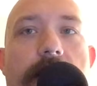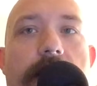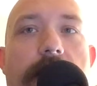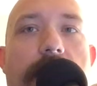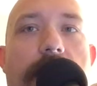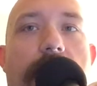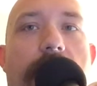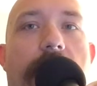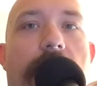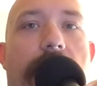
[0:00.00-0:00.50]

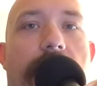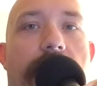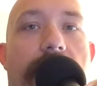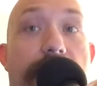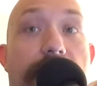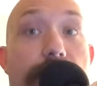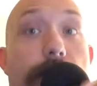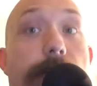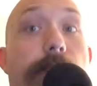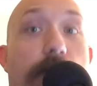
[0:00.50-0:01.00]

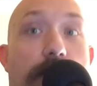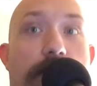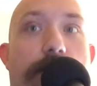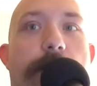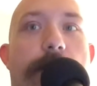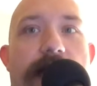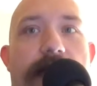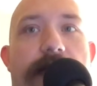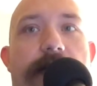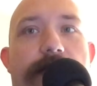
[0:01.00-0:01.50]
and they're both
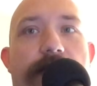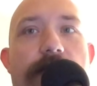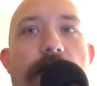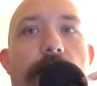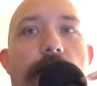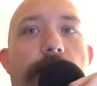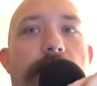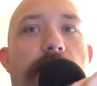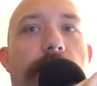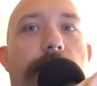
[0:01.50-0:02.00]
making
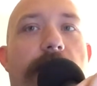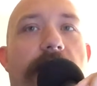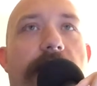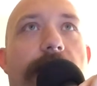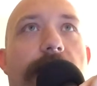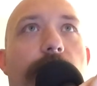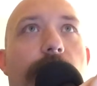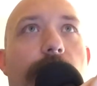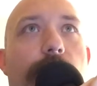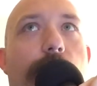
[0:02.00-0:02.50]
atonement
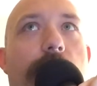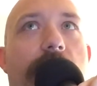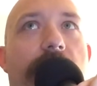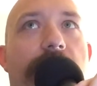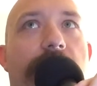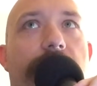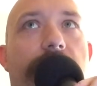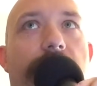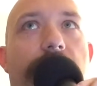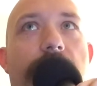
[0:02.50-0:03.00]
by
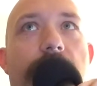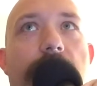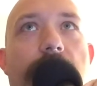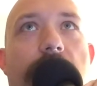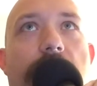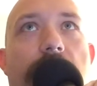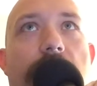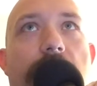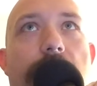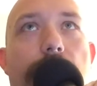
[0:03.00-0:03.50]
one
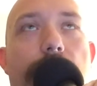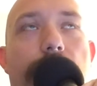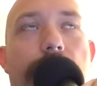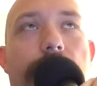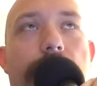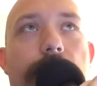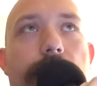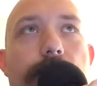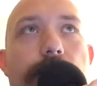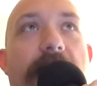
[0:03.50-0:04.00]

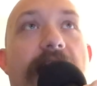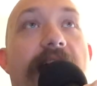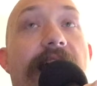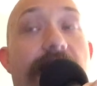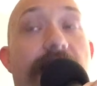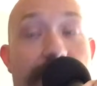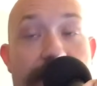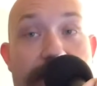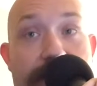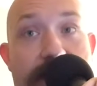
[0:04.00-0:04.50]

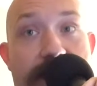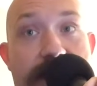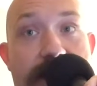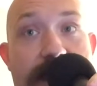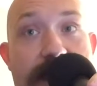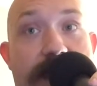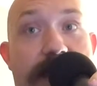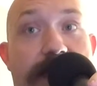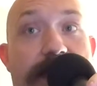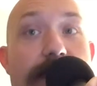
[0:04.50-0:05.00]
paying for the
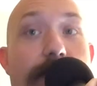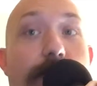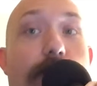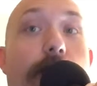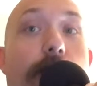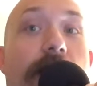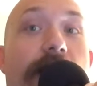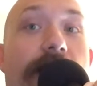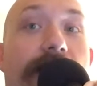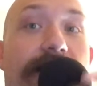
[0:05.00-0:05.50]
sins and
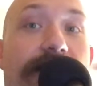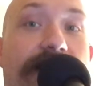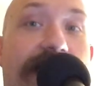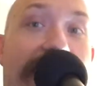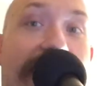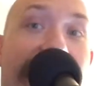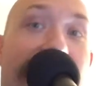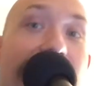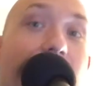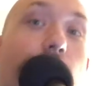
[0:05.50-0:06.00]
one
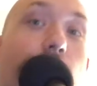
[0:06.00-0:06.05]
takes them